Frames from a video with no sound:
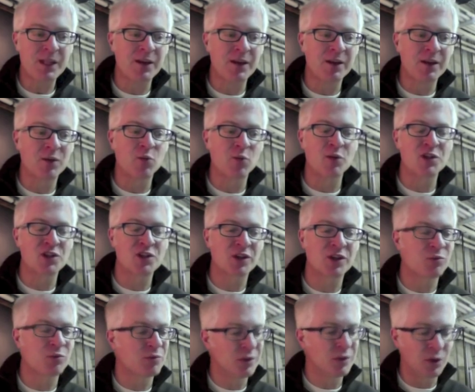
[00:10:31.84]
And we
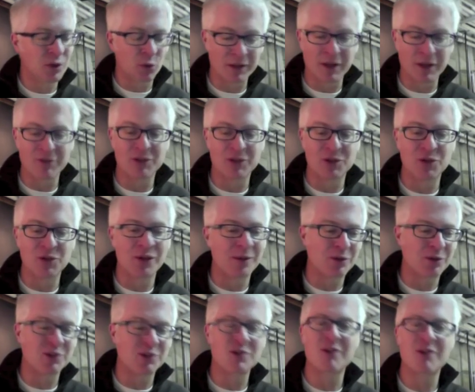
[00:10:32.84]
said, we'd love to do that,
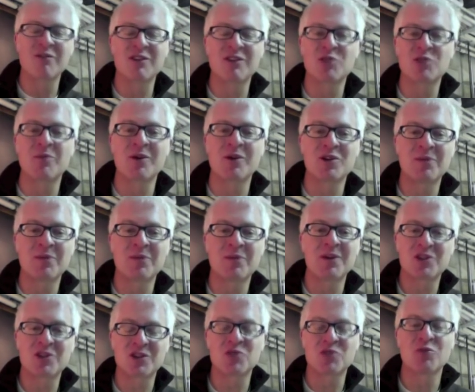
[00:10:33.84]
but do you have any spare
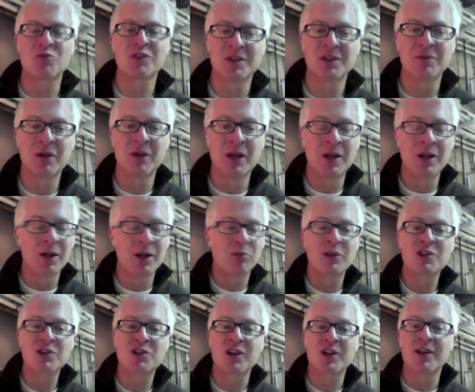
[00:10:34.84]
space? Because we need a
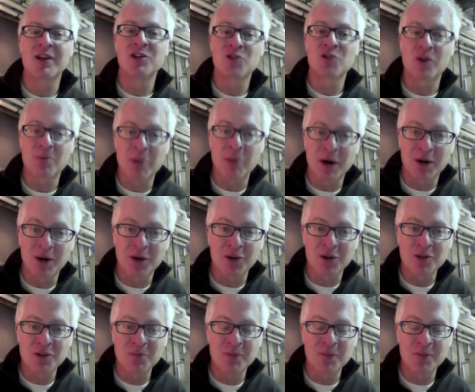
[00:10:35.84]
place to age our barrels.